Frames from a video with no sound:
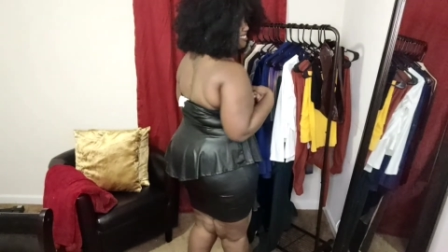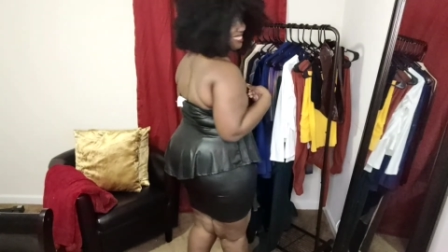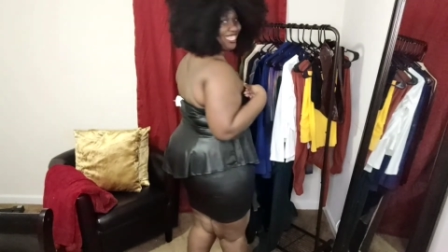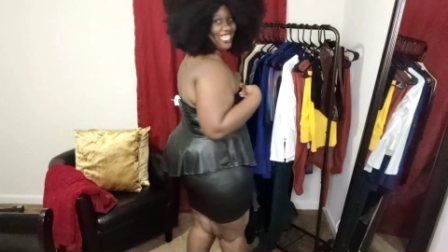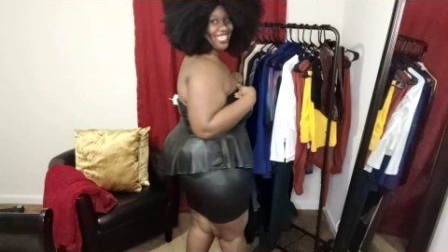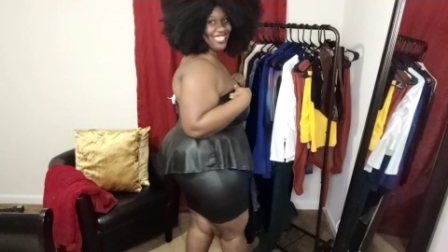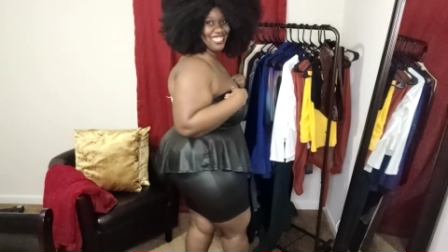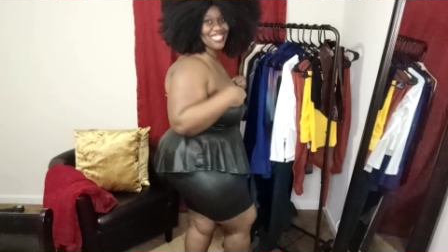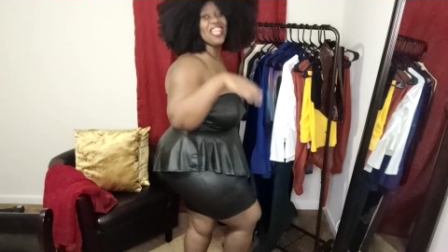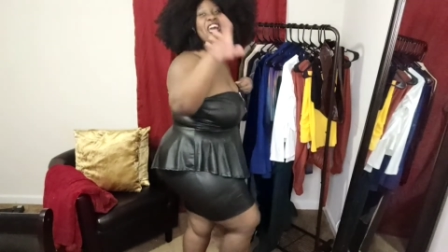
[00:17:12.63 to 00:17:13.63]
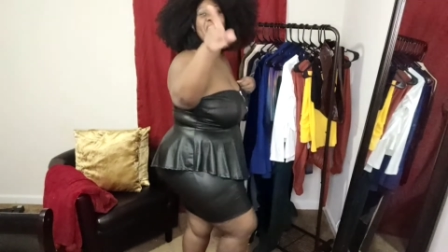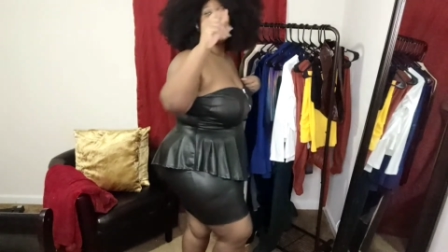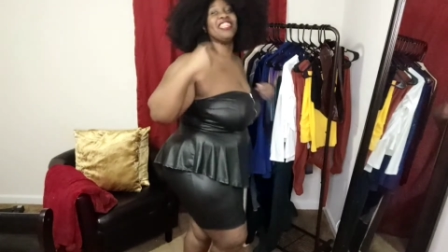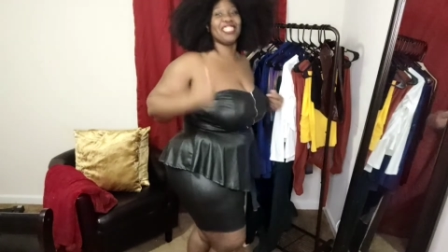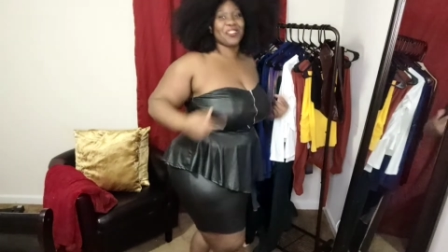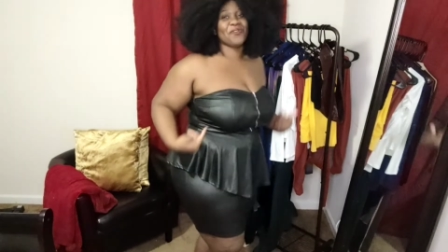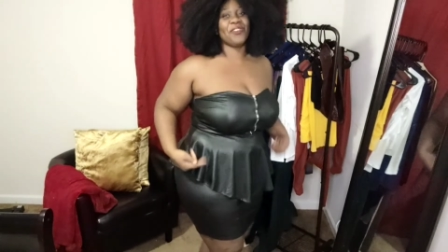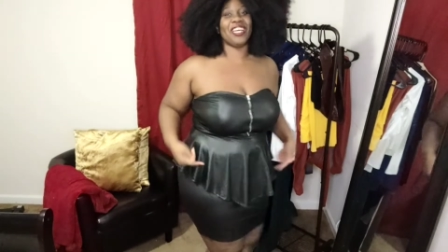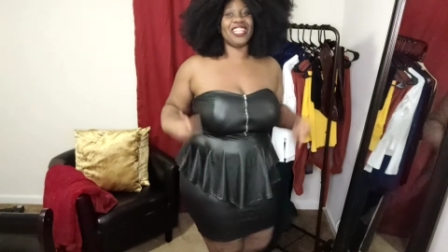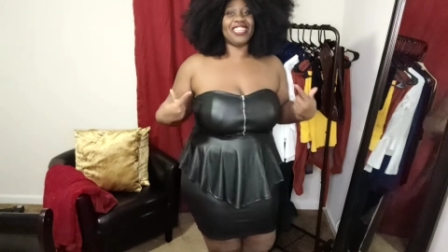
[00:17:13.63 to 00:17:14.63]
oh, is. This is
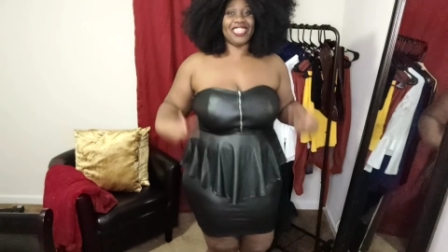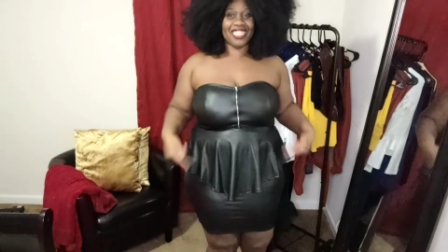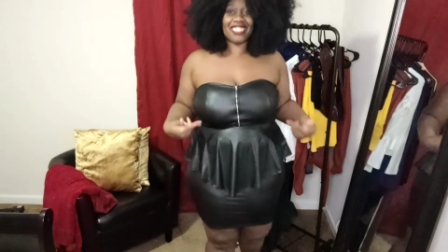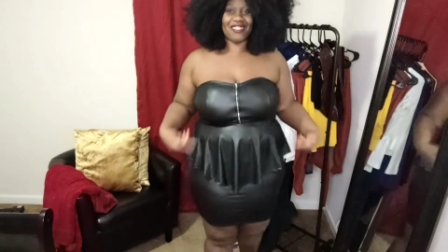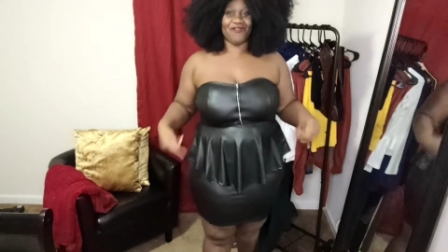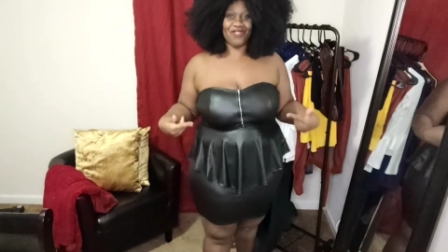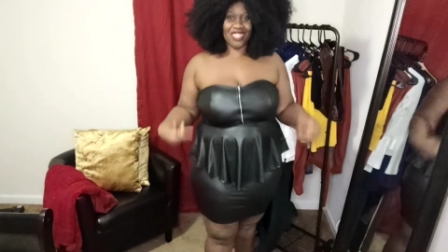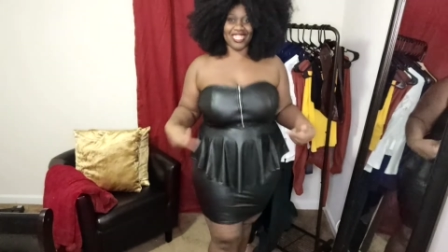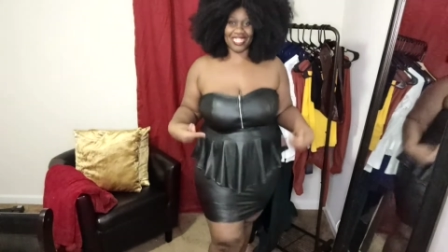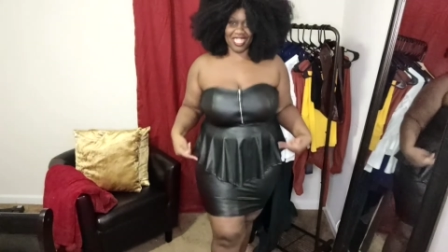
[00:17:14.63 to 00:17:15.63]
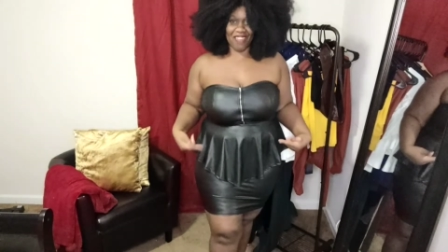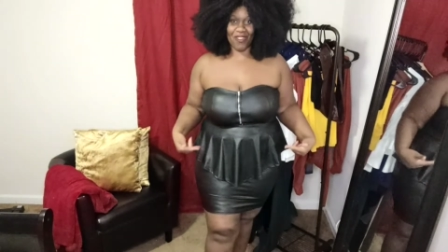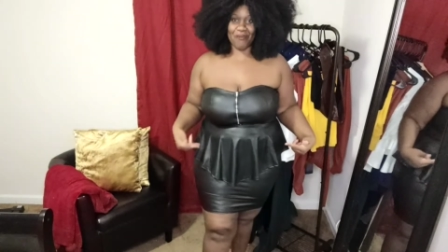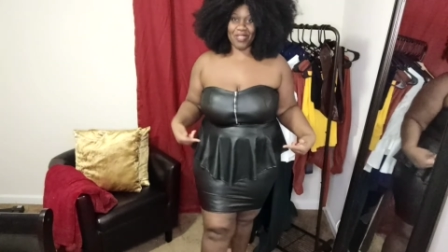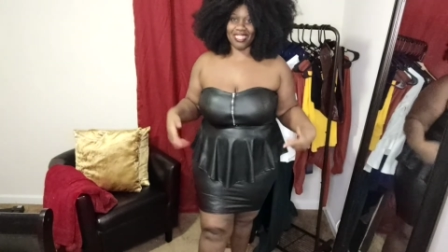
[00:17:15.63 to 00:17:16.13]
what this is giving me.